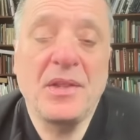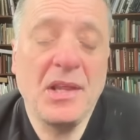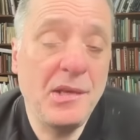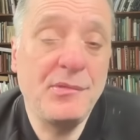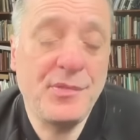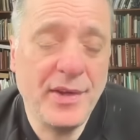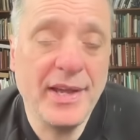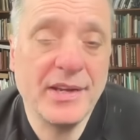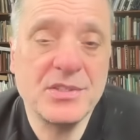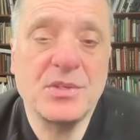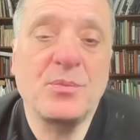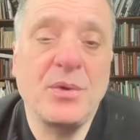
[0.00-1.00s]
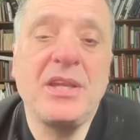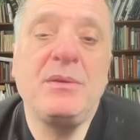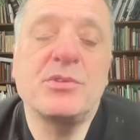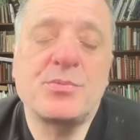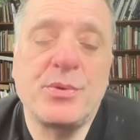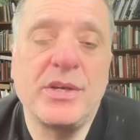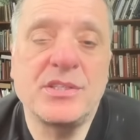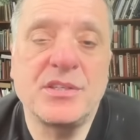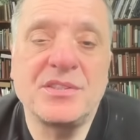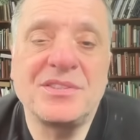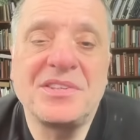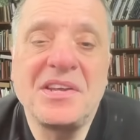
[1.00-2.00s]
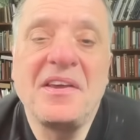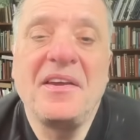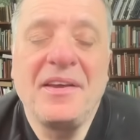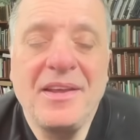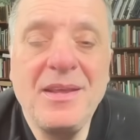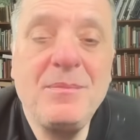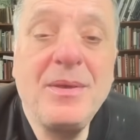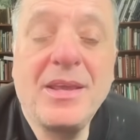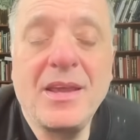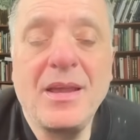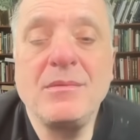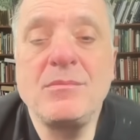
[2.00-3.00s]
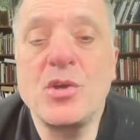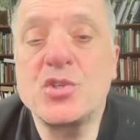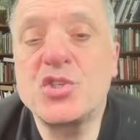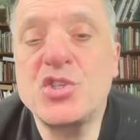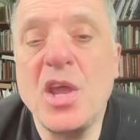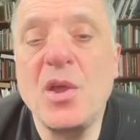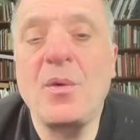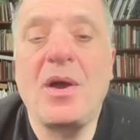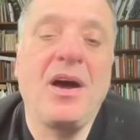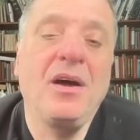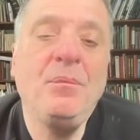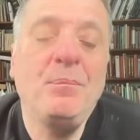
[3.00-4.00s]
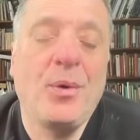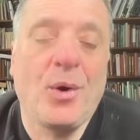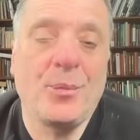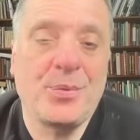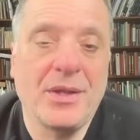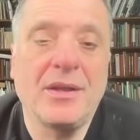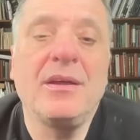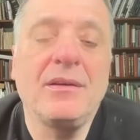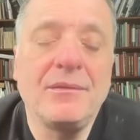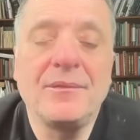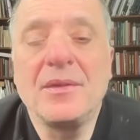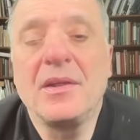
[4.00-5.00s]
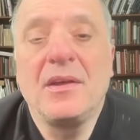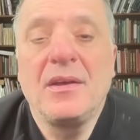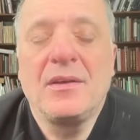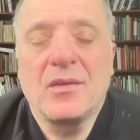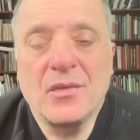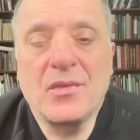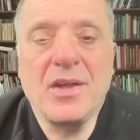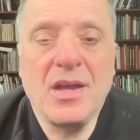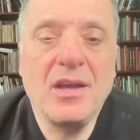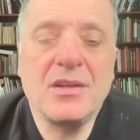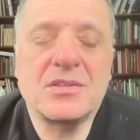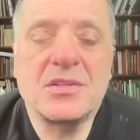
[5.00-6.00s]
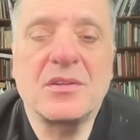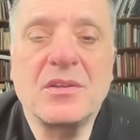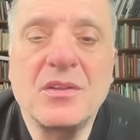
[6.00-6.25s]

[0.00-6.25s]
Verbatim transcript: In fact, when he was president, he became so unpopular that